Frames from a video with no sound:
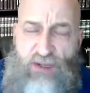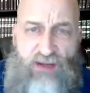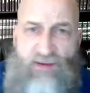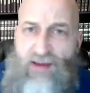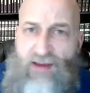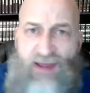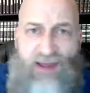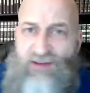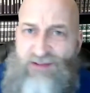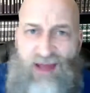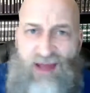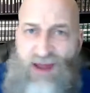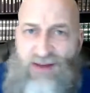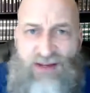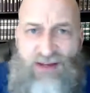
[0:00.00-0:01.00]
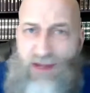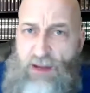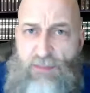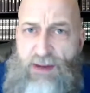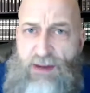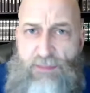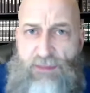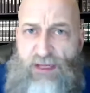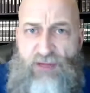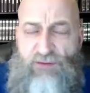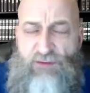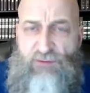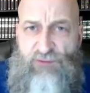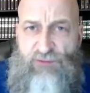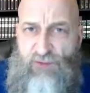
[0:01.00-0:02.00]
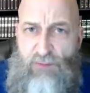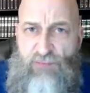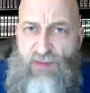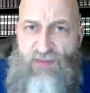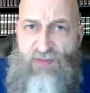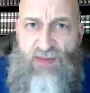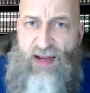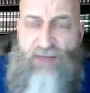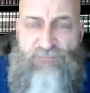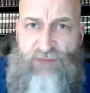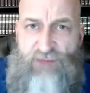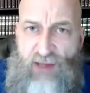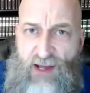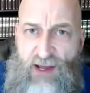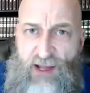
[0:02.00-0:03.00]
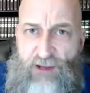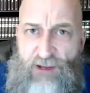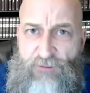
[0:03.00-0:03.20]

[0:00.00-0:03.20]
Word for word: is not coming because of something that I've done.